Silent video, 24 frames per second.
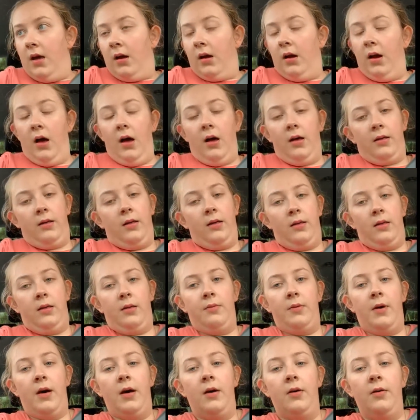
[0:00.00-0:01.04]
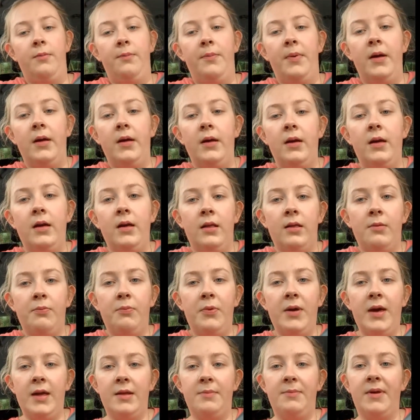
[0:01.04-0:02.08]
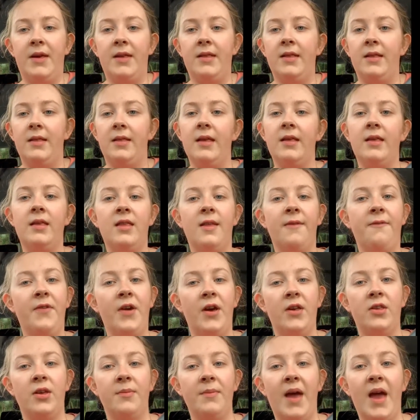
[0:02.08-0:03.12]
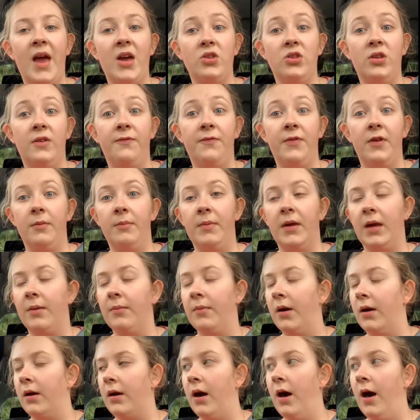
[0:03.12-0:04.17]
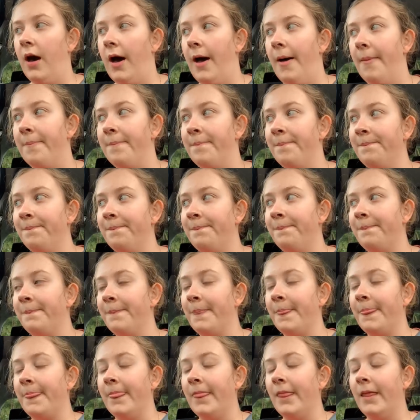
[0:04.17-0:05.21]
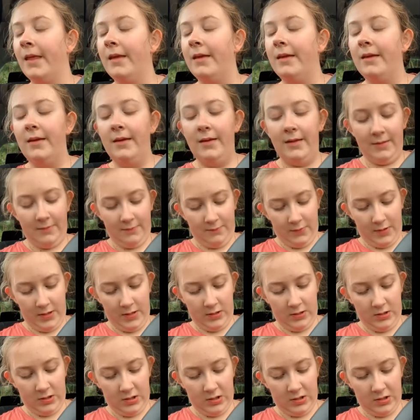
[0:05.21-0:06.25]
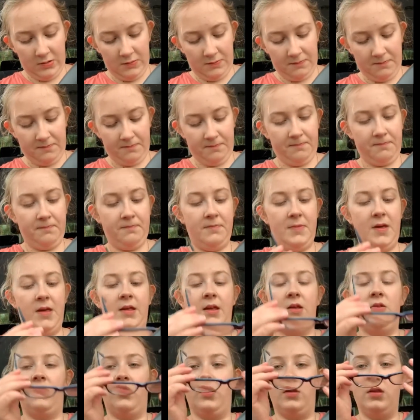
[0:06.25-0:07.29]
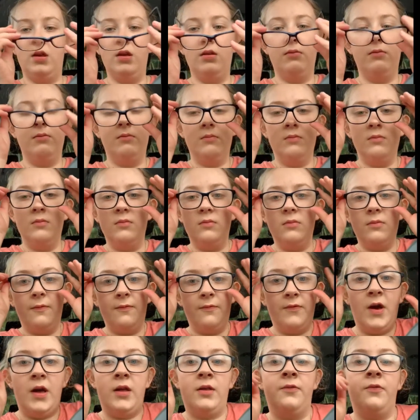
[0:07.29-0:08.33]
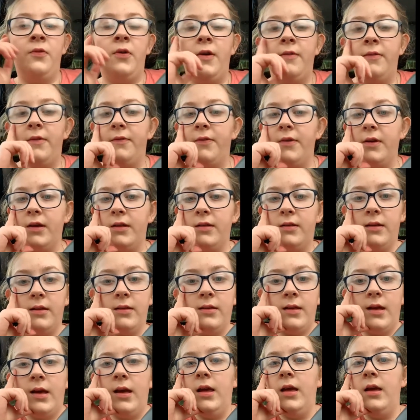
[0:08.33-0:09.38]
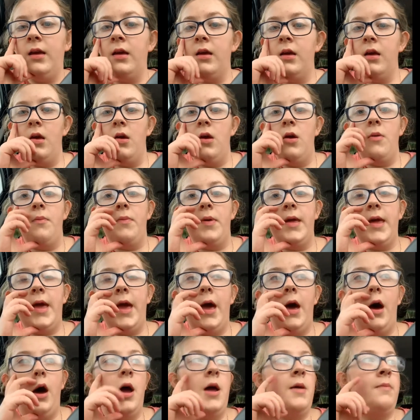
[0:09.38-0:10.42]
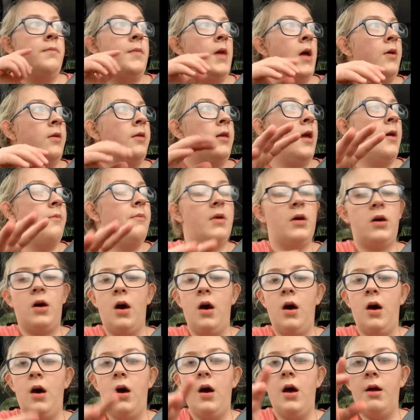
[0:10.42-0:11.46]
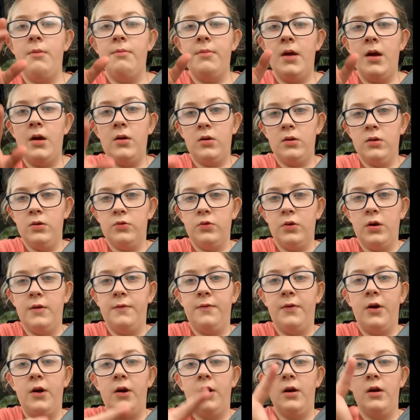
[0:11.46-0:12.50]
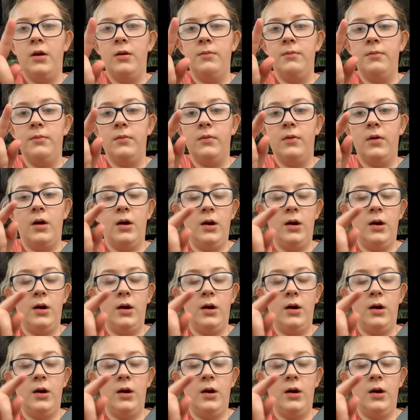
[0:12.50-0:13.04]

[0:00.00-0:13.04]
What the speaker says: glasses as well. But it's weird because this is the first time actually filming in my car, which is interesting. First for everything, as they say. But yeah, I'm now sat in my car. I'm now going to drive home.